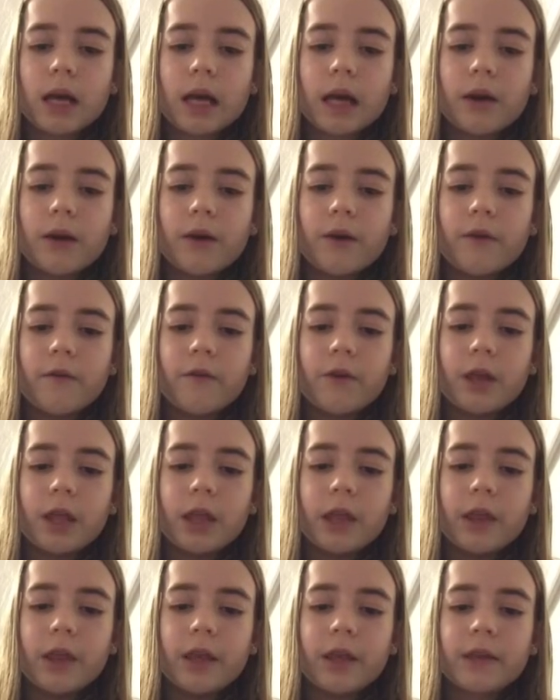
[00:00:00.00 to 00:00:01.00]
of
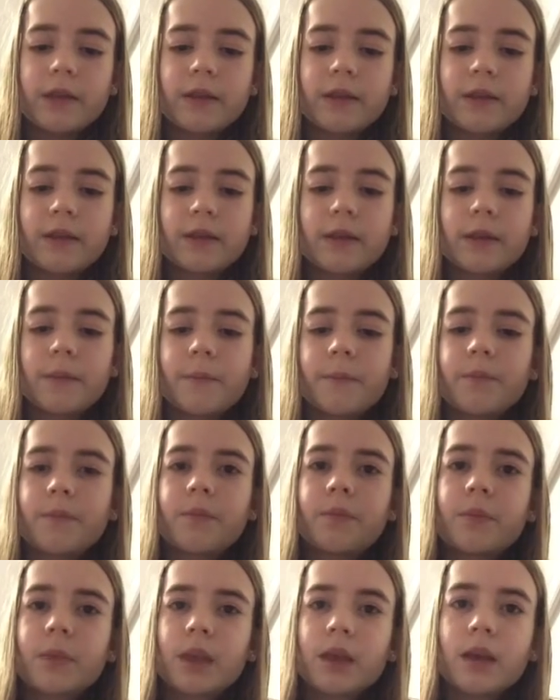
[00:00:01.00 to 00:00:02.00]
this.
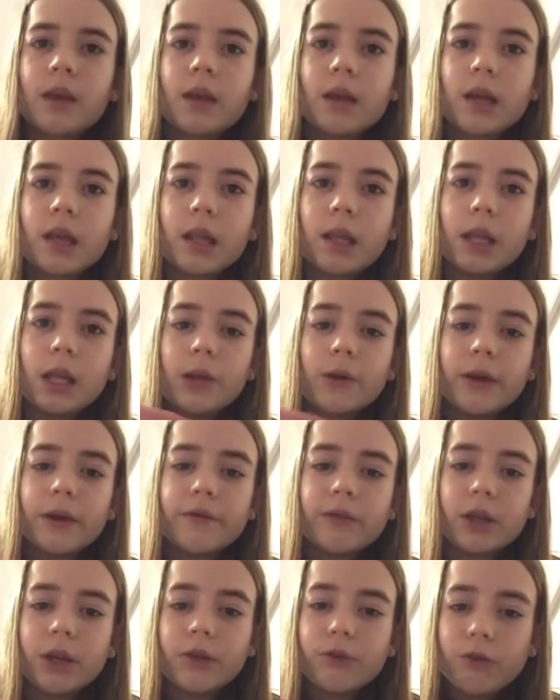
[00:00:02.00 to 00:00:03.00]
Then you have
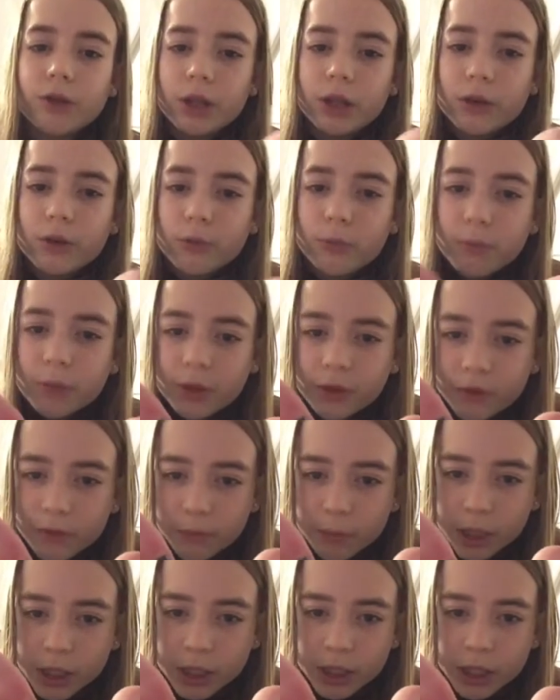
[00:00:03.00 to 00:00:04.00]
the other little
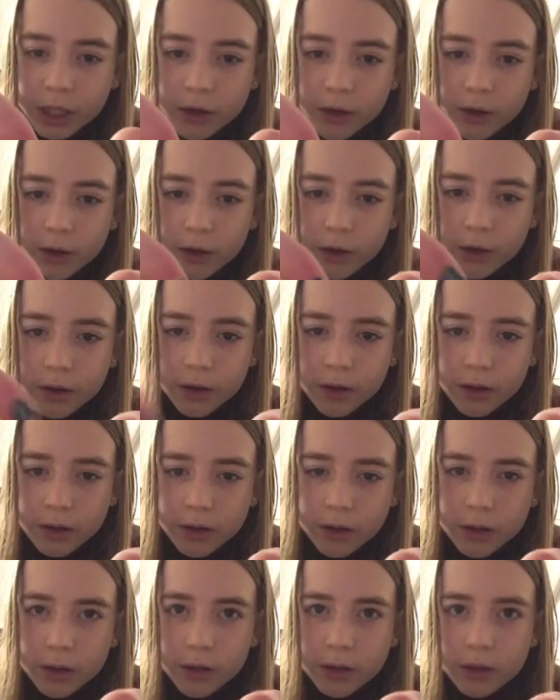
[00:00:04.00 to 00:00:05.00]
bun ear.
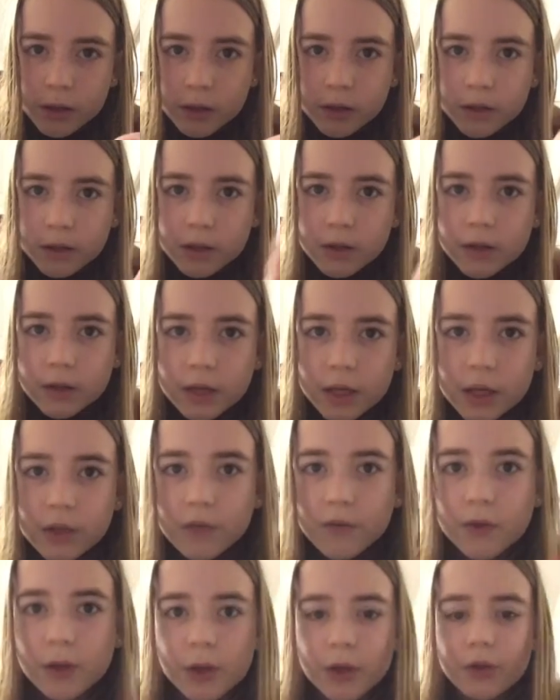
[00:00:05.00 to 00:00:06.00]
He has
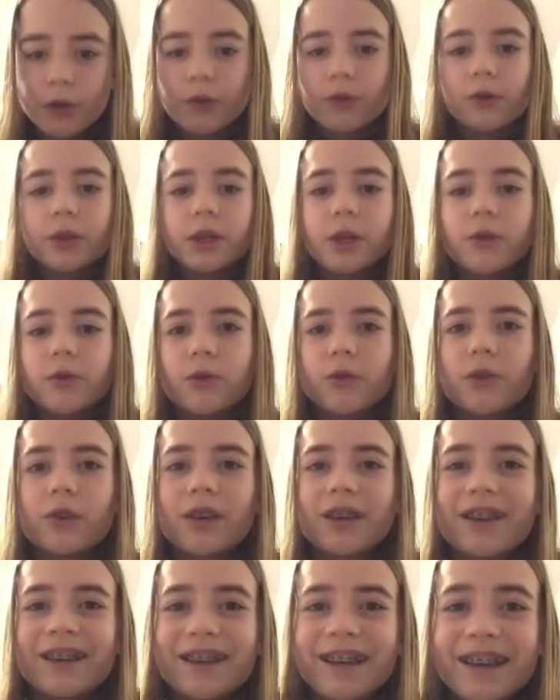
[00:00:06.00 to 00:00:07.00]
very tall ears.
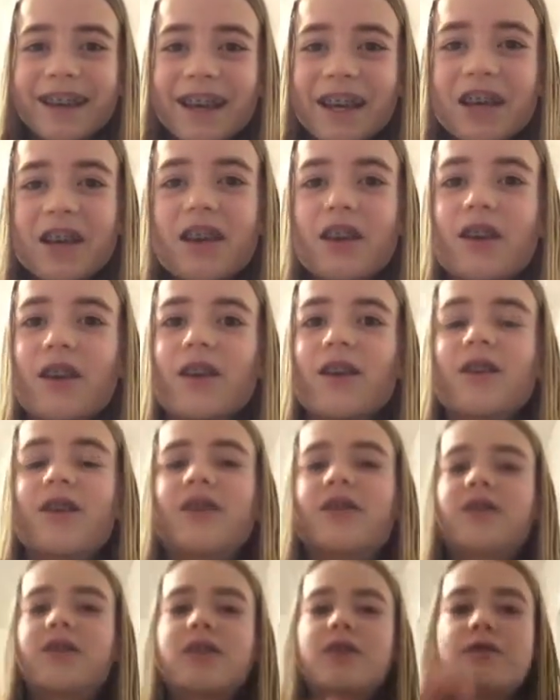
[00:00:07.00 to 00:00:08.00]

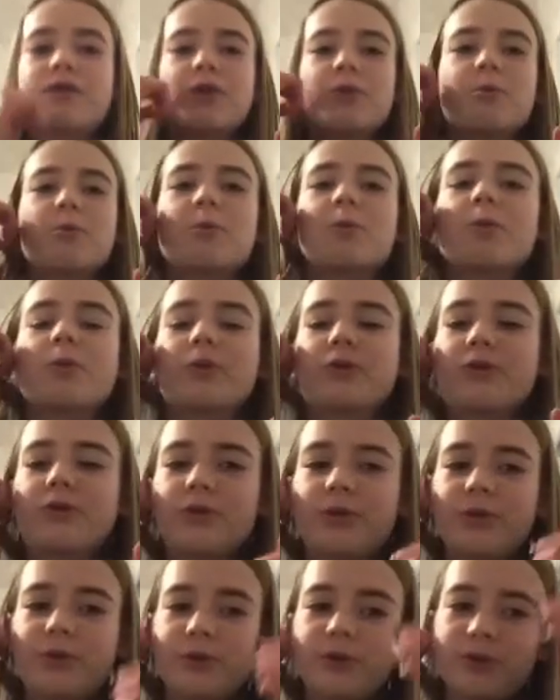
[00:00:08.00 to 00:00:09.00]
It's not very
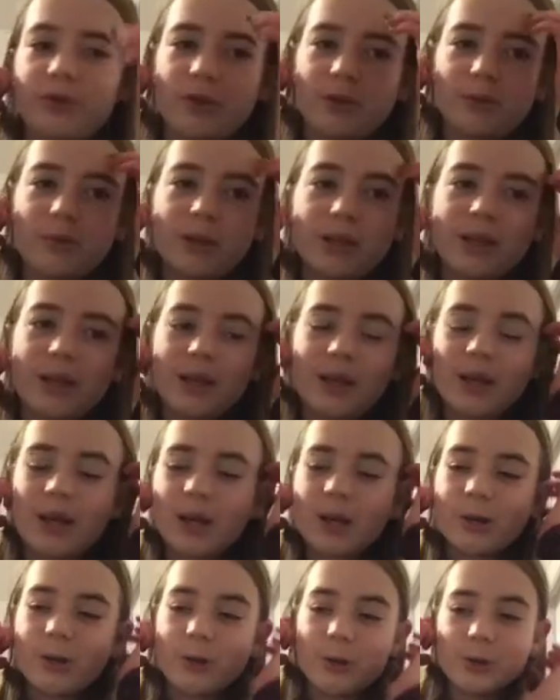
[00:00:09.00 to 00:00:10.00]
proportional to his bunny
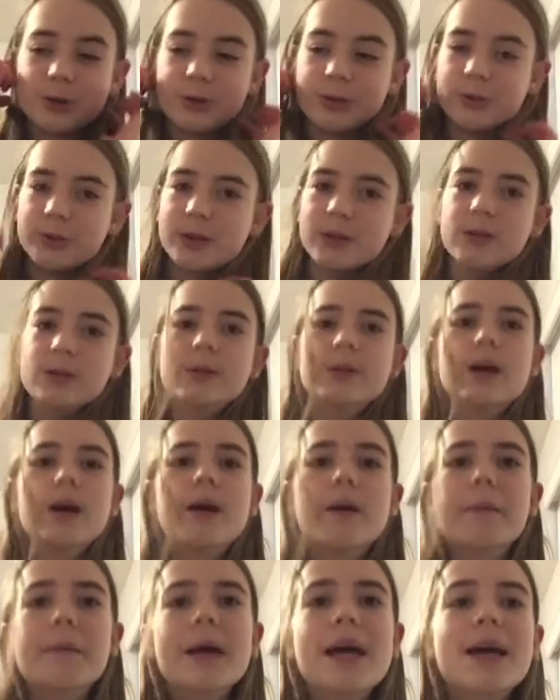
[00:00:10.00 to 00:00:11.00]
or to his
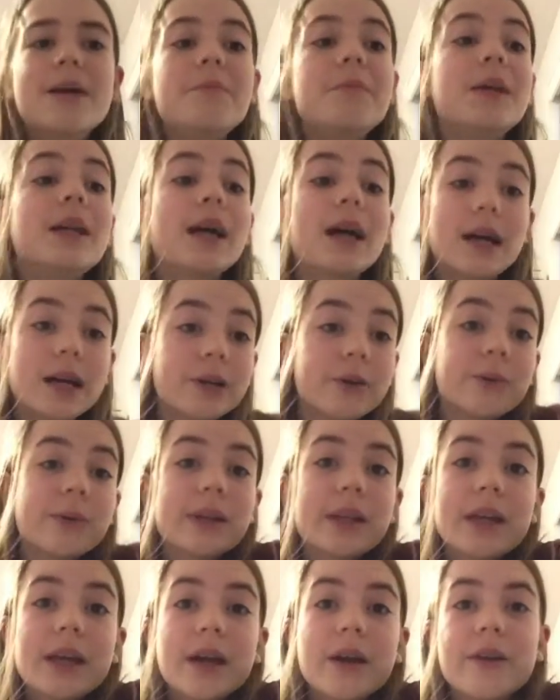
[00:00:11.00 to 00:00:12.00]
head, but I don't
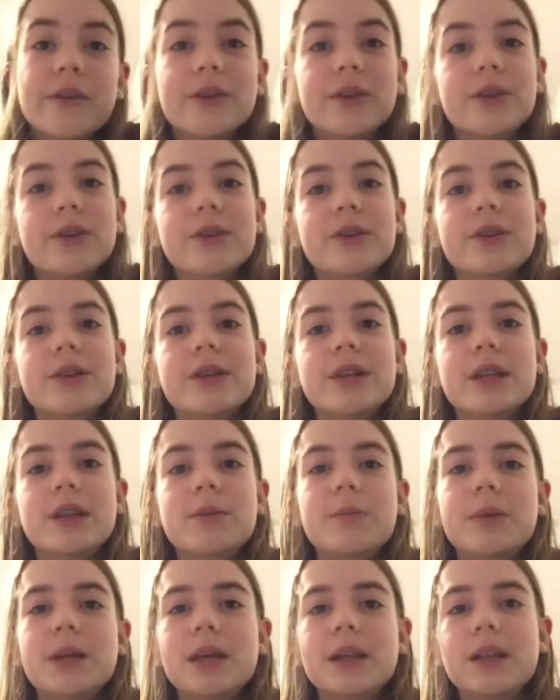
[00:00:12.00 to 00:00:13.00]
really care. And then you're going to take the
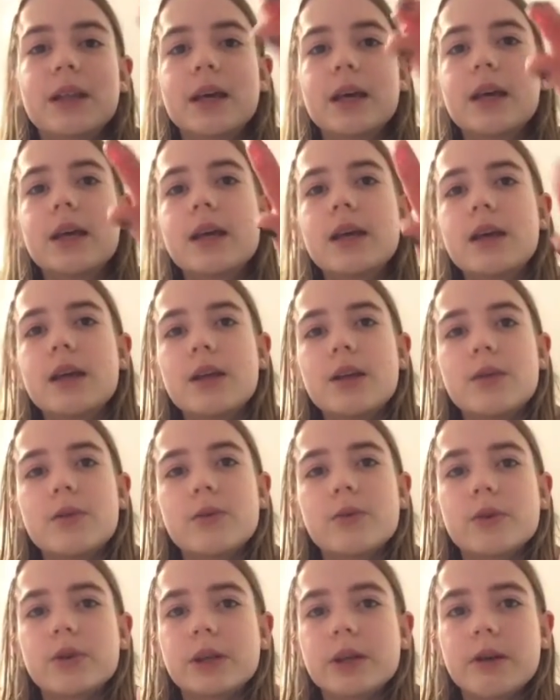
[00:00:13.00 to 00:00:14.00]
pink clay. We're
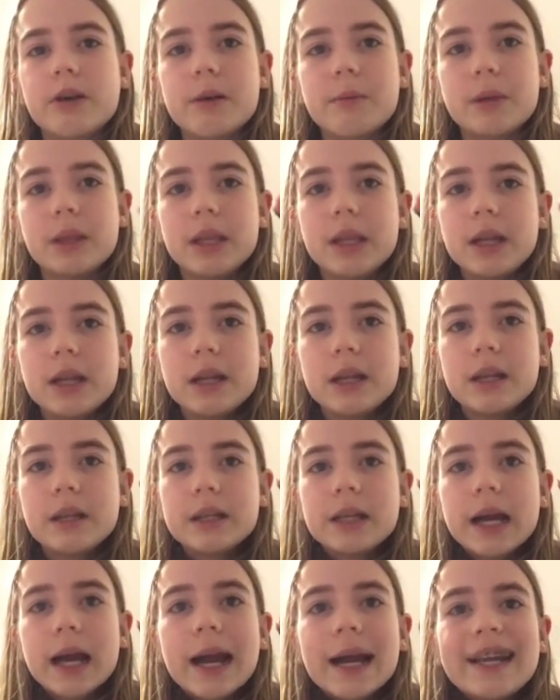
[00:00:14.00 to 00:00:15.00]
going to grab a little
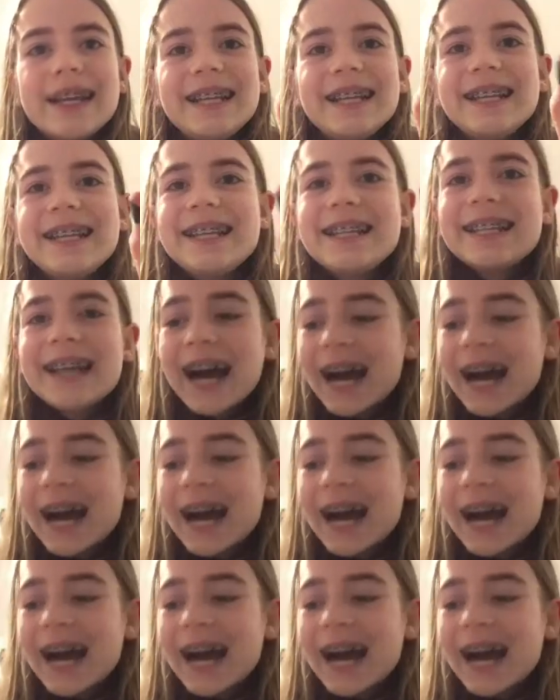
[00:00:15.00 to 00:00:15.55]
tiny